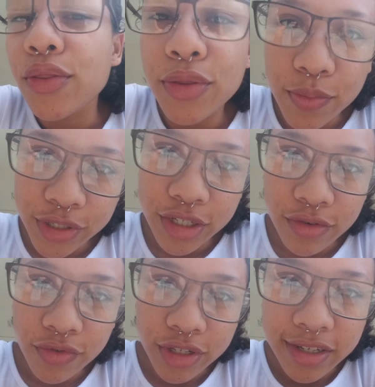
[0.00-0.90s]
The
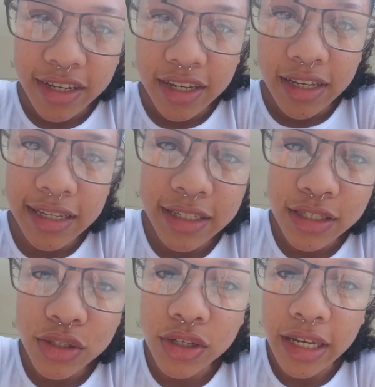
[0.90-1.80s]
mission for today is
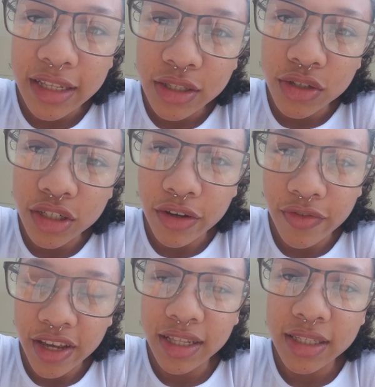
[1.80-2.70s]
to get to
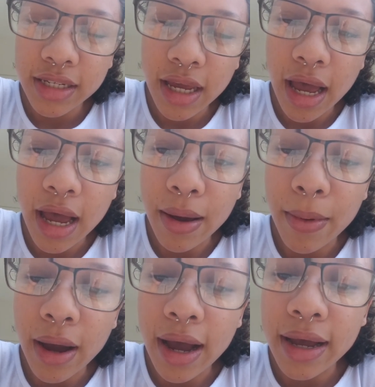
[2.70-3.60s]
Chefette
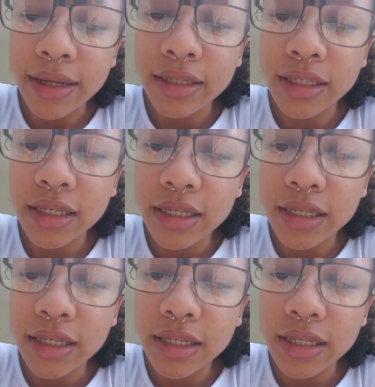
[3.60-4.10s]
and